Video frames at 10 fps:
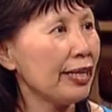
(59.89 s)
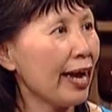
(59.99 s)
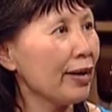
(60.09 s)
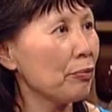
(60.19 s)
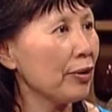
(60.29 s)

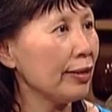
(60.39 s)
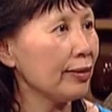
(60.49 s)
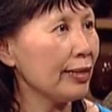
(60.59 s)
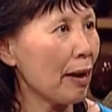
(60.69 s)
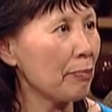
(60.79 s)
done with
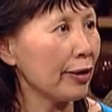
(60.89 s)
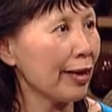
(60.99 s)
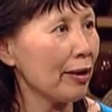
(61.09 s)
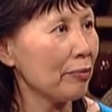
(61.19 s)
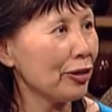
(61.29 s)
the Napa
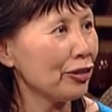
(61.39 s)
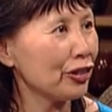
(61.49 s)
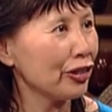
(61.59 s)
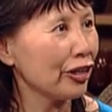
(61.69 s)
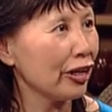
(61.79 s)

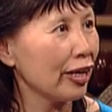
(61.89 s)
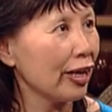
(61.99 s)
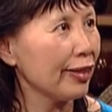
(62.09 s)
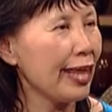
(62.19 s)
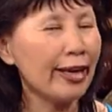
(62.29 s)
cabbage?
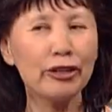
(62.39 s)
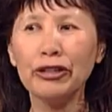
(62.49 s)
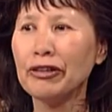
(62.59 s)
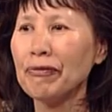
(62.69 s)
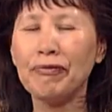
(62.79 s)
They
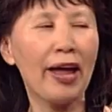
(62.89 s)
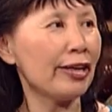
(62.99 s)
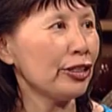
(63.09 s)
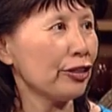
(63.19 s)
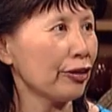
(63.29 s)
cook hmm.
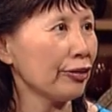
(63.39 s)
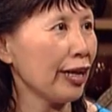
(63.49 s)
faster